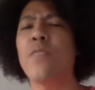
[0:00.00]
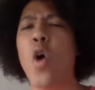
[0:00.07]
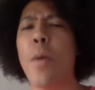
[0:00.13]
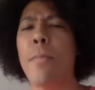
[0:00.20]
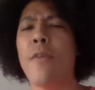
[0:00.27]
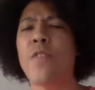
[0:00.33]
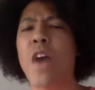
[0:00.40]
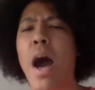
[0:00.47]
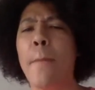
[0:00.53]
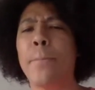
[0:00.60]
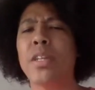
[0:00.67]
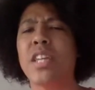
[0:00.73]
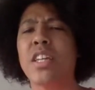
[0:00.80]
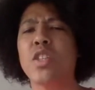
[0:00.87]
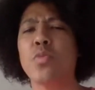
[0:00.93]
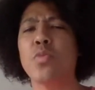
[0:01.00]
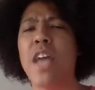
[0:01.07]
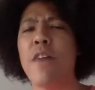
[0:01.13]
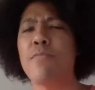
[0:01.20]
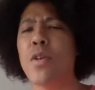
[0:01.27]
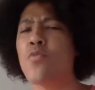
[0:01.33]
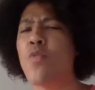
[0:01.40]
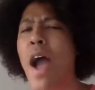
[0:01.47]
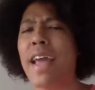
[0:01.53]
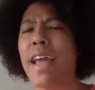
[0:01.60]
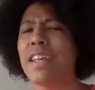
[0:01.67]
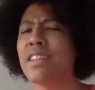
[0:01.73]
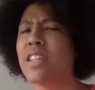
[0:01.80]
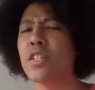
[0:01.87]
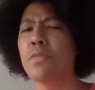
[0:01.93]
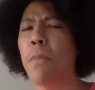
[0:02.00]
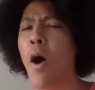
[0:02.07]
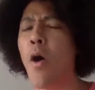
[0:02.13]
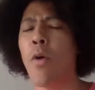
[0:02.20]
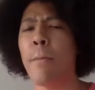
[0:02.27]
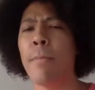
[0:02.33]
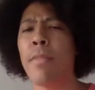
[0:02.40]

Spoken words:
form of competence. We have been writing this poem